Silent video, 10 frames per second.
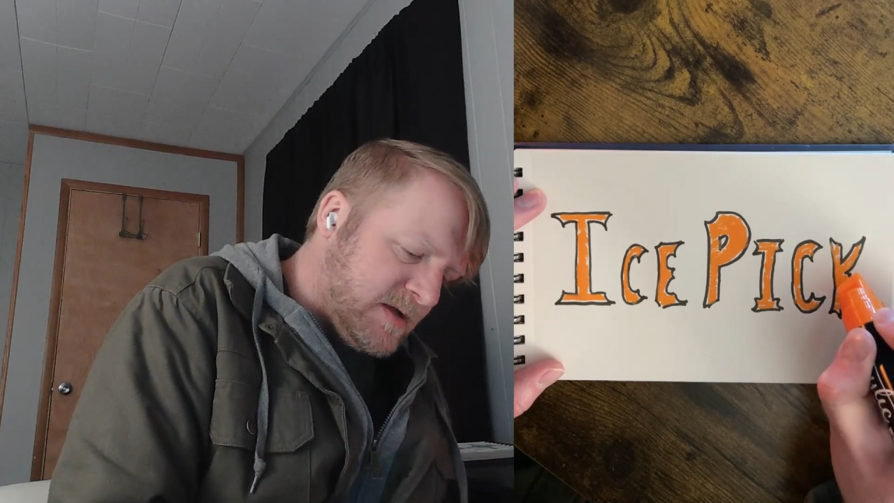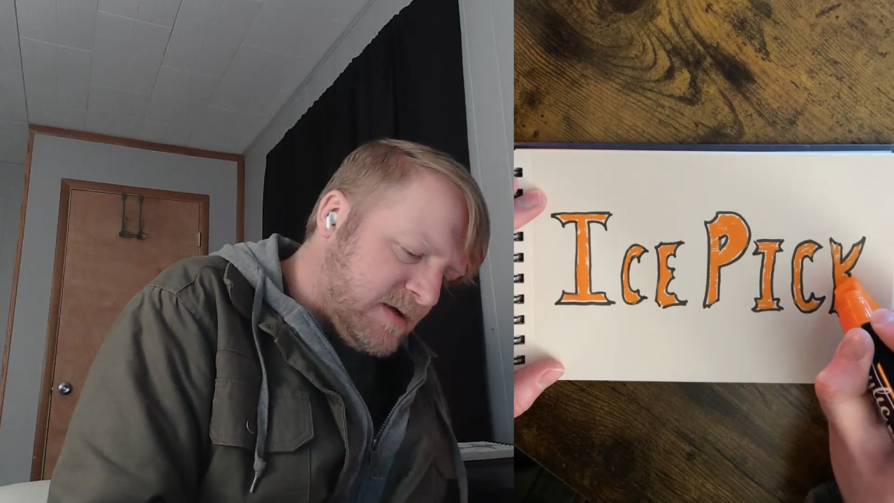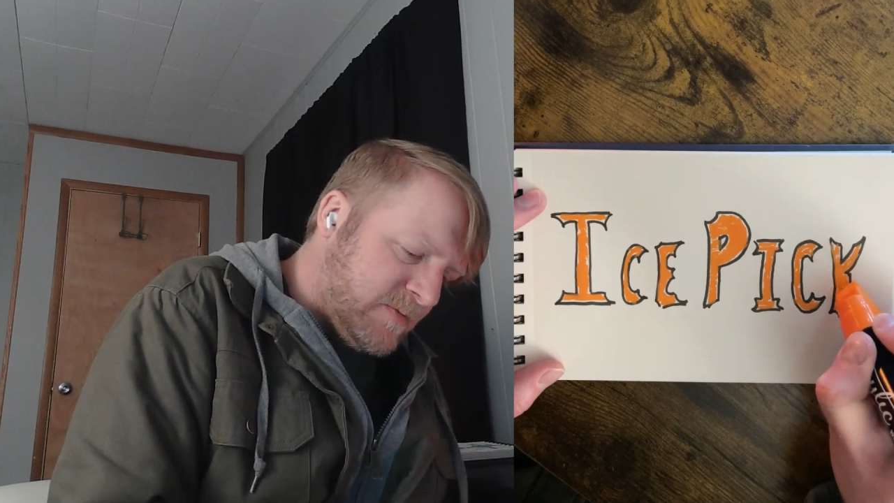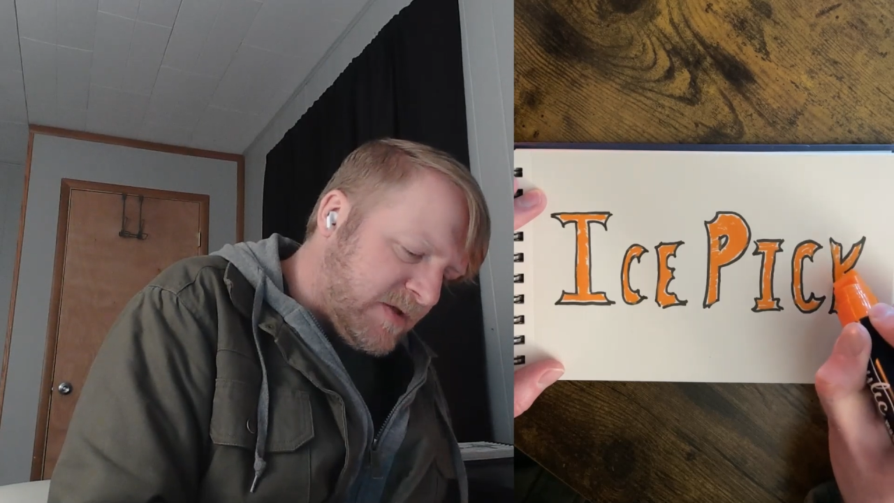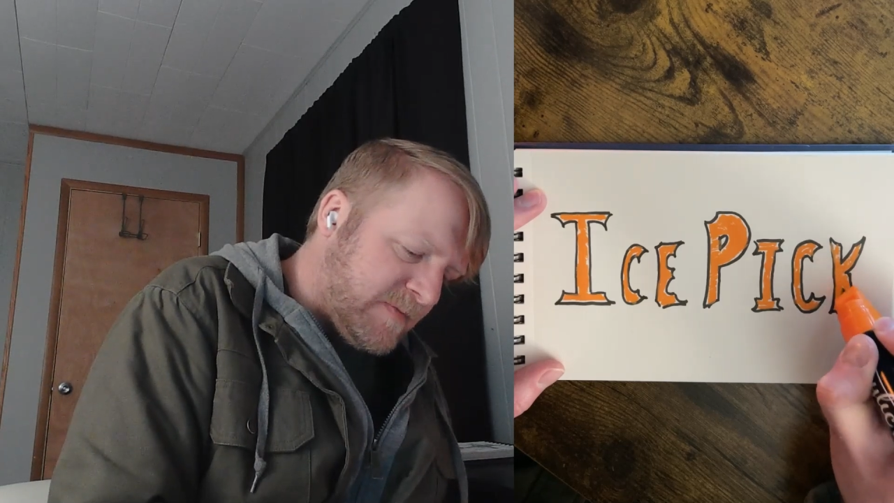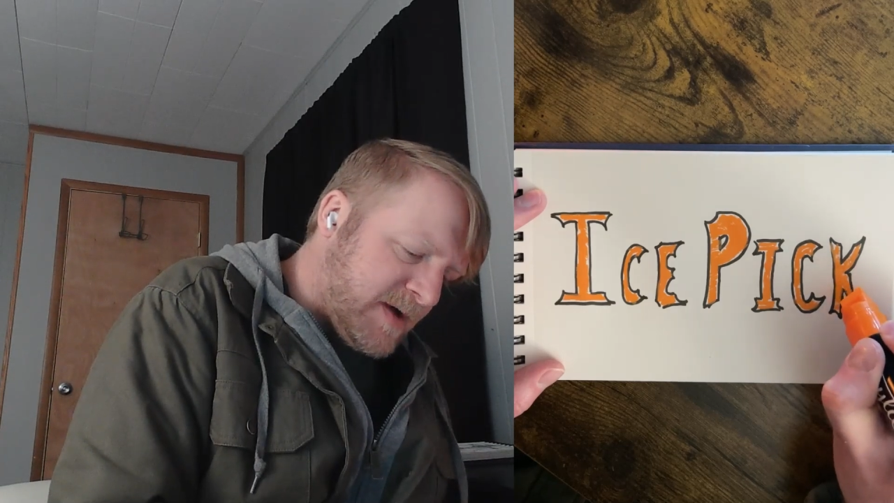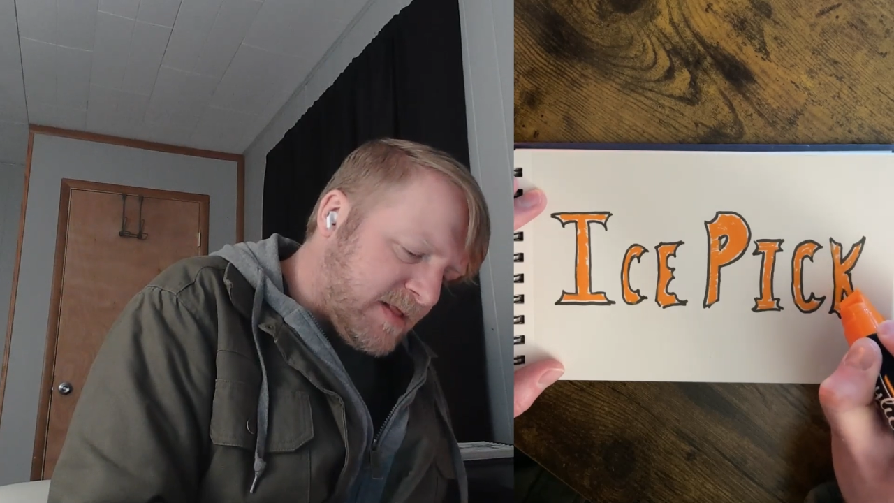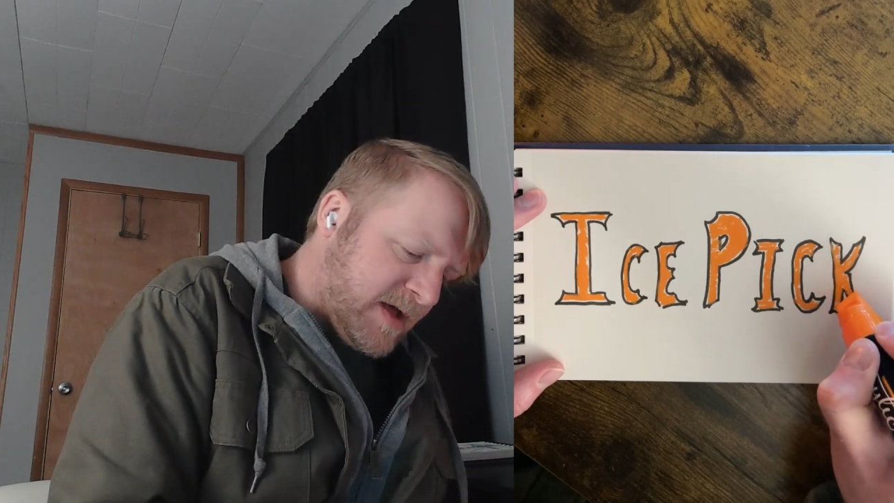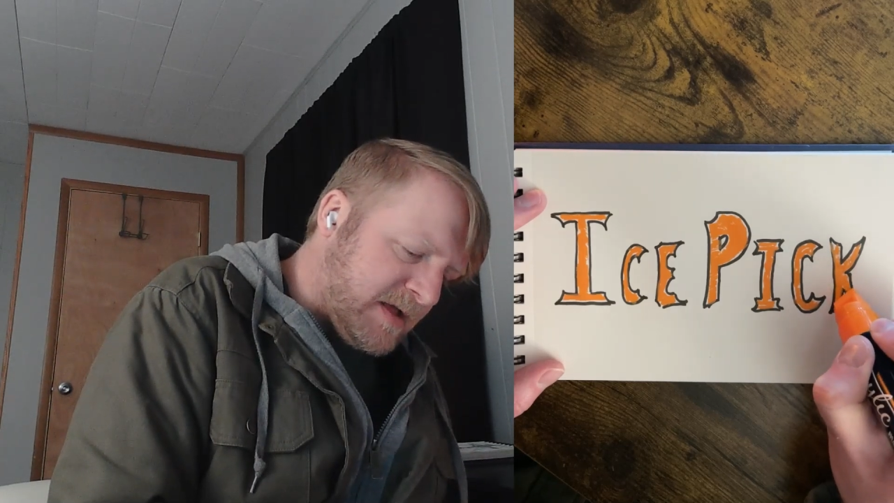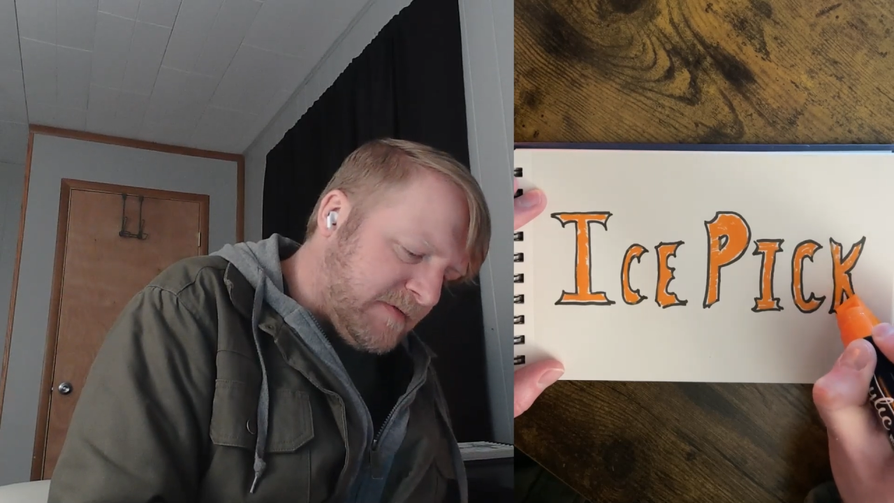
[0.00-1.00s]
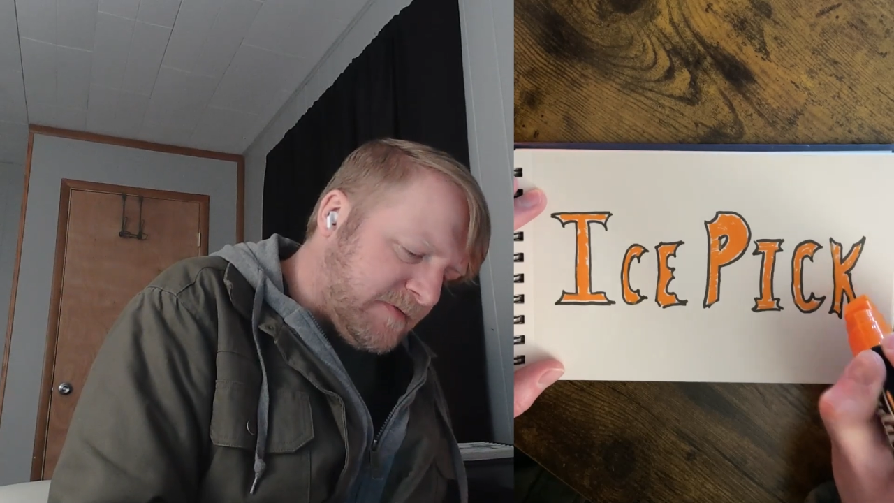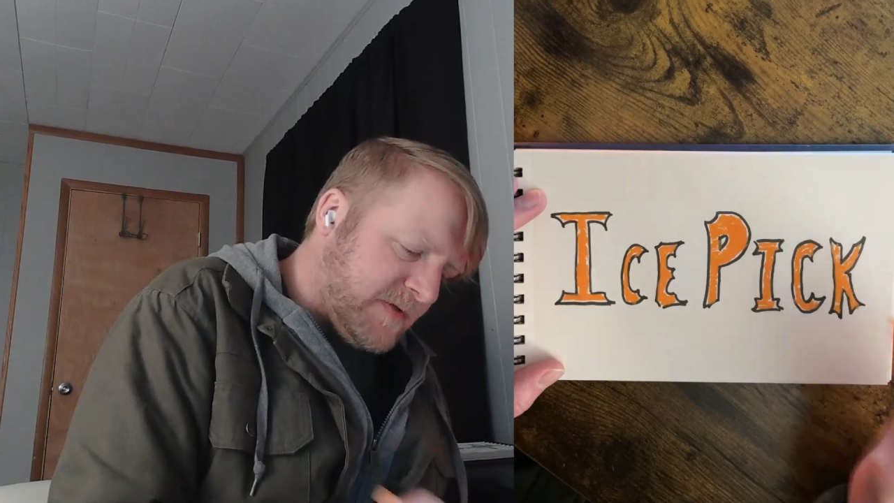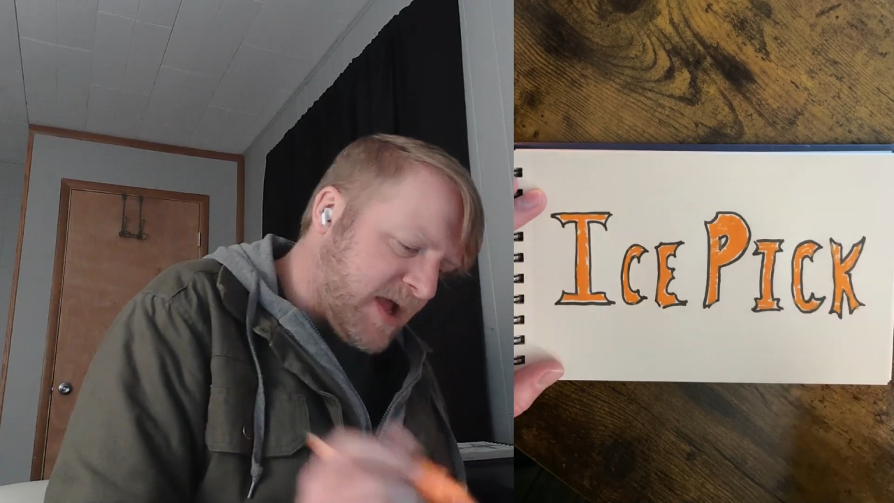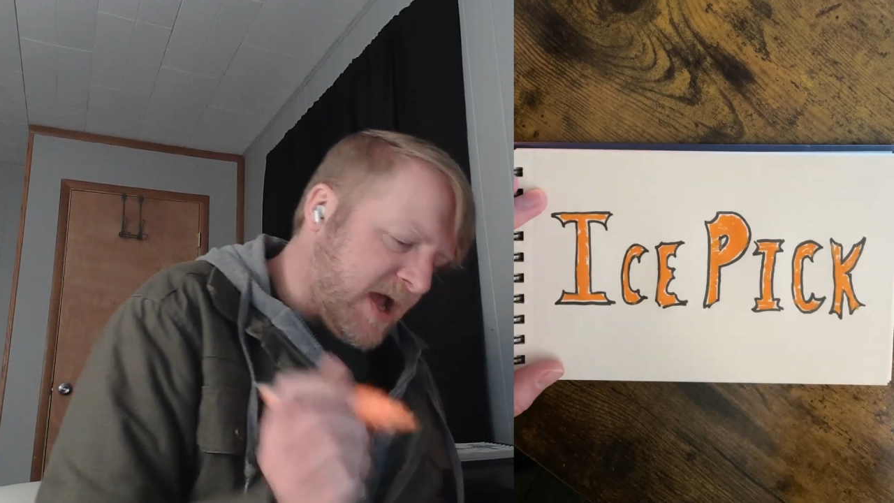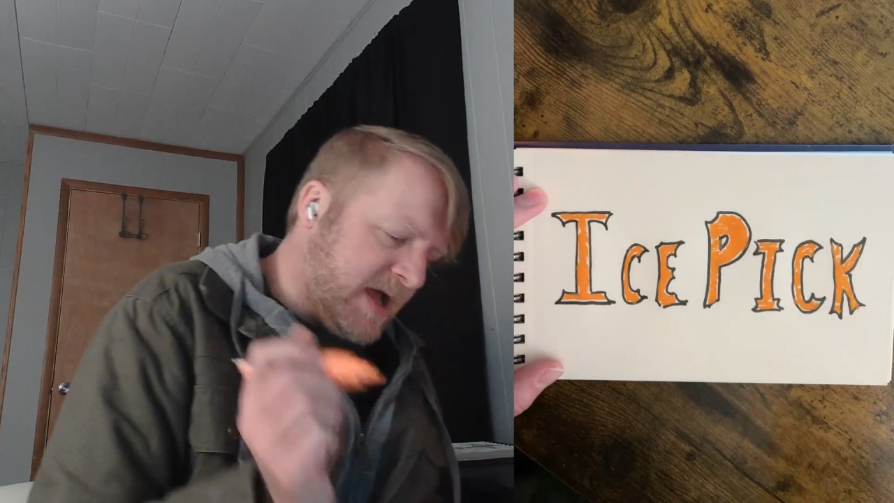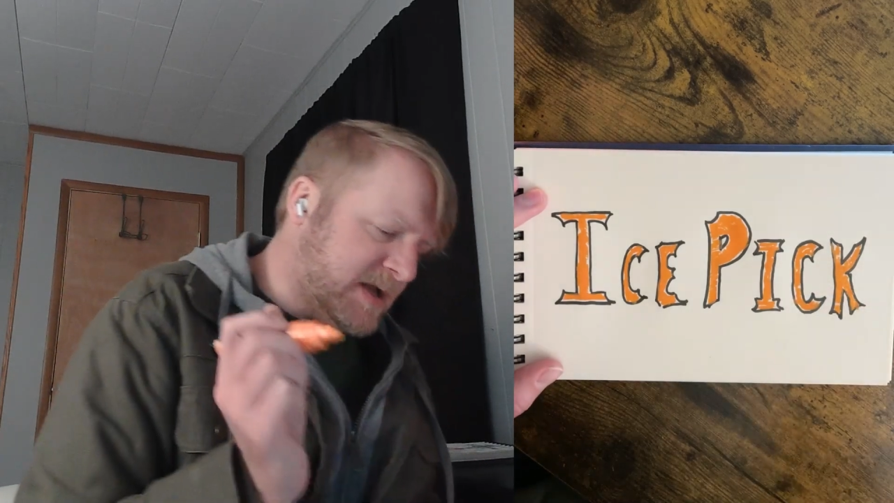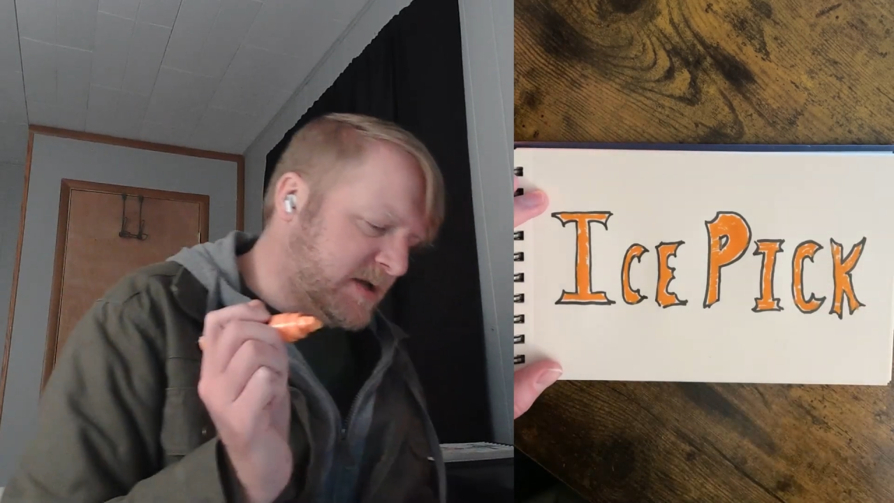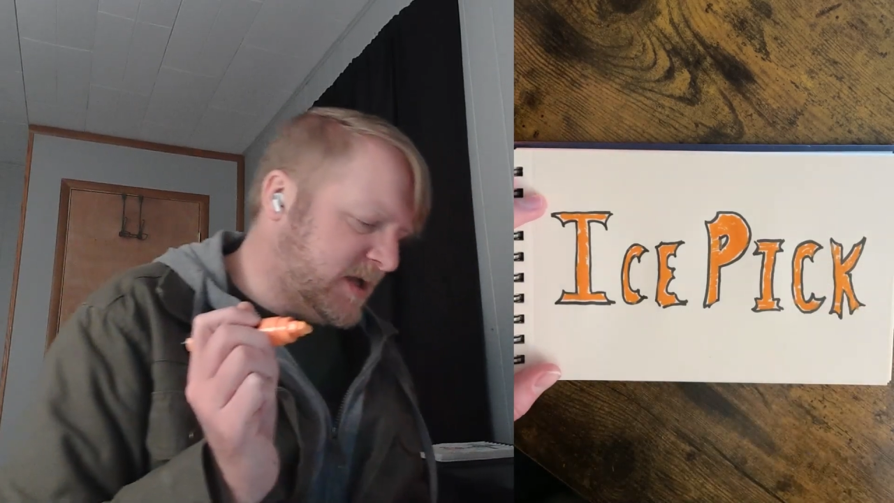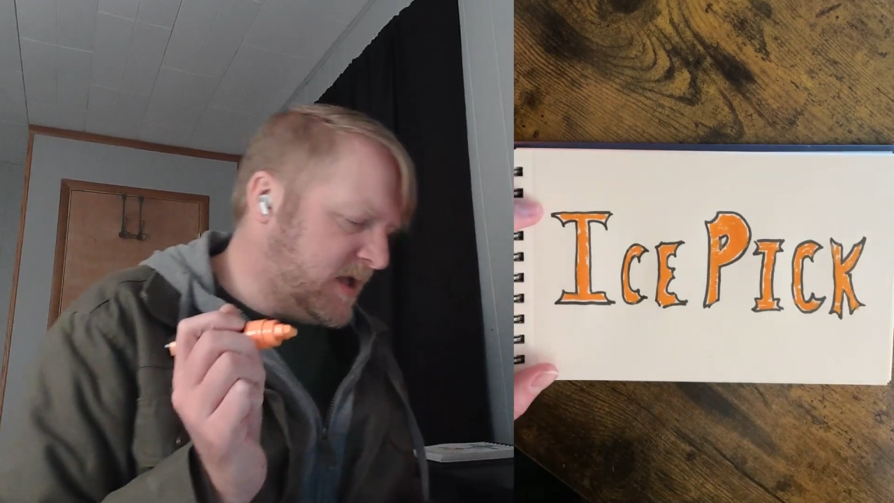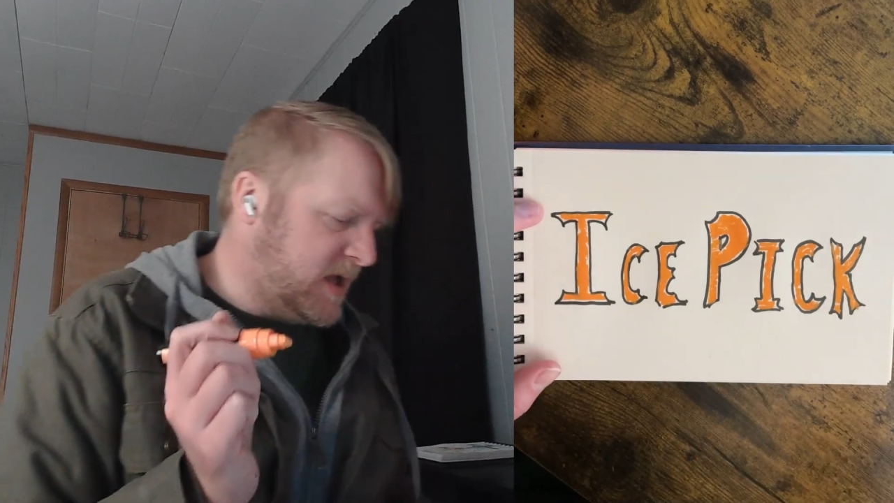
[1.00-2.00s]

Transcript: with my life, and